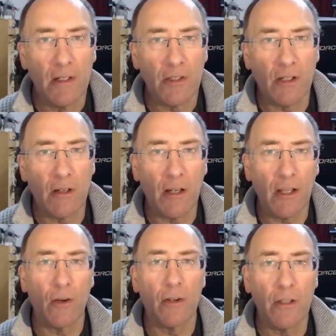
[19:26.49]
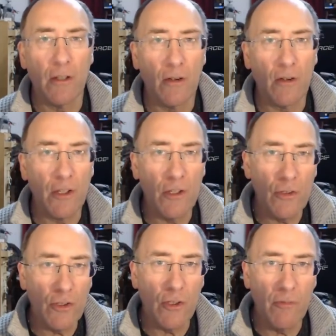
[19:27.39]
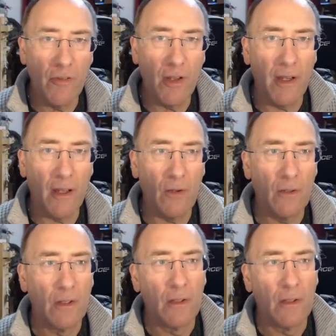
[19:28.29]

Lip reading: to click on a YouTube video,